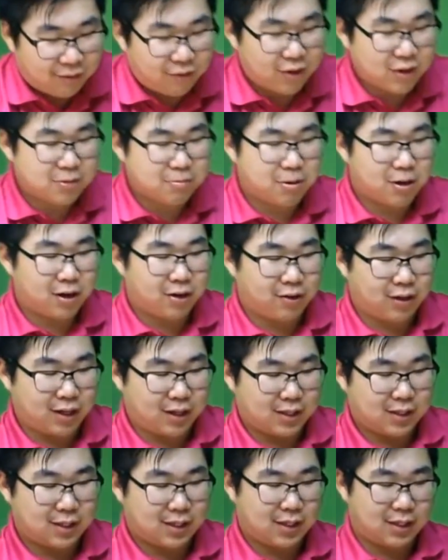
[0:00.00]
the first part of
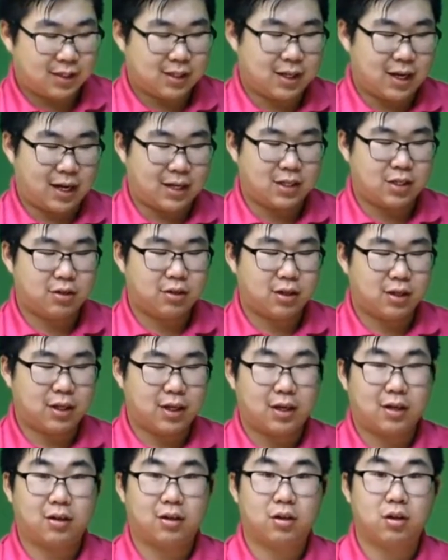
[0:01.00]
this is, as you can
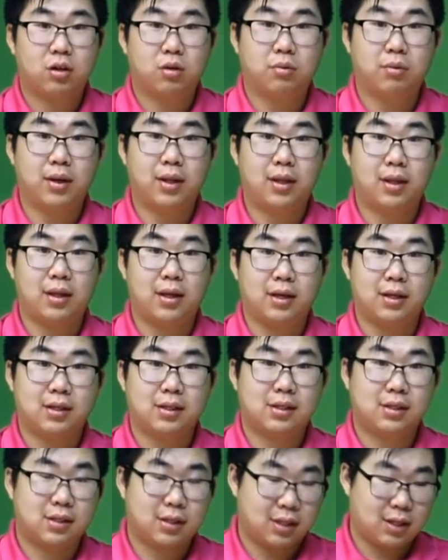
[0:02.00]
tell with
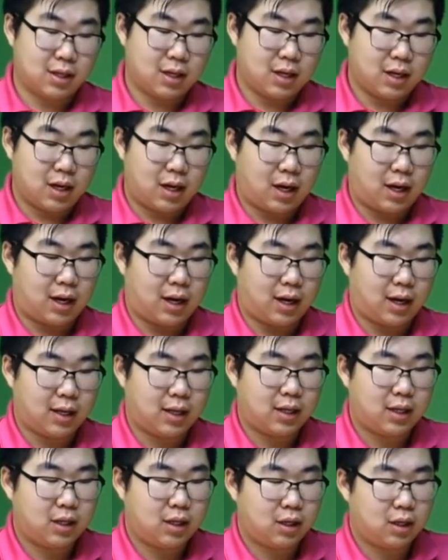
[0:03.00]
this,
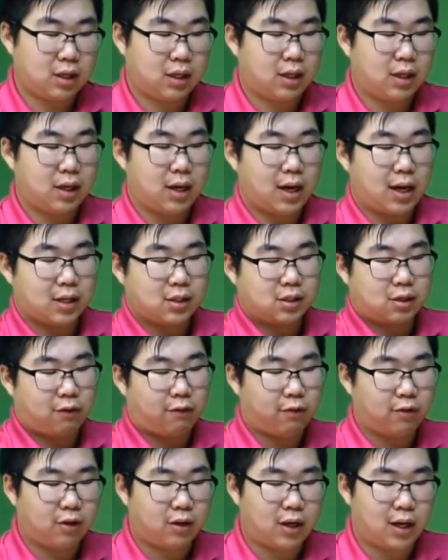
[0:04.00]
he has the
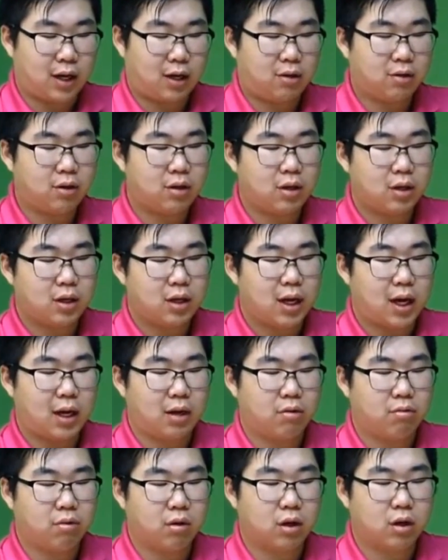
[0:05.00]
foot down,
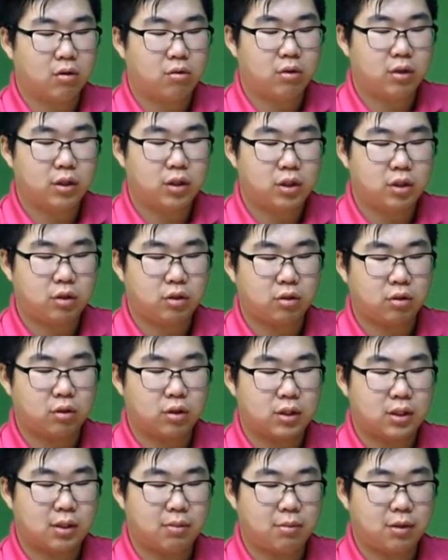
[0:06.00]
and we're going to
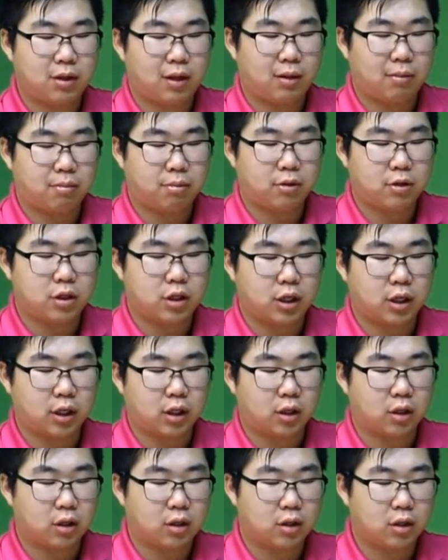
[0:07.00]
stimulate
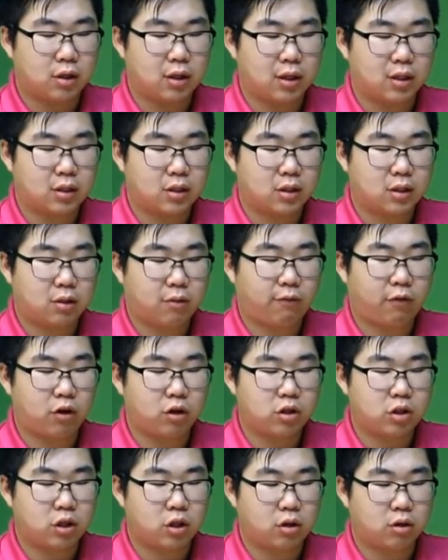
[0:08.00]
pushing this
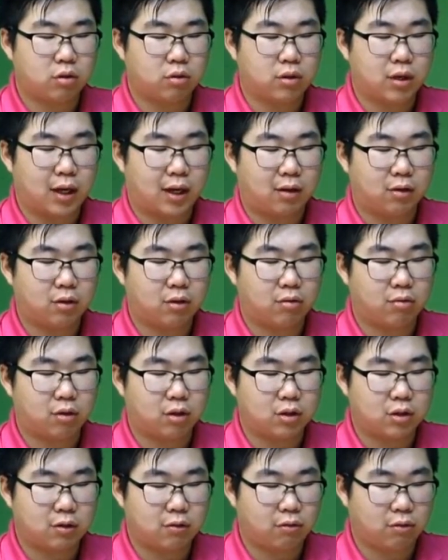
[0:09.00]
first toe down
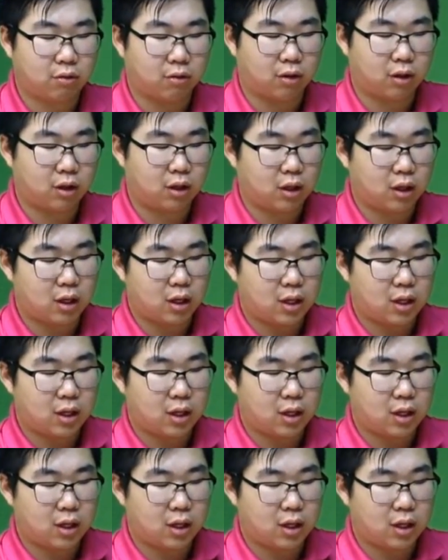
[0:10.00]
towards the floor.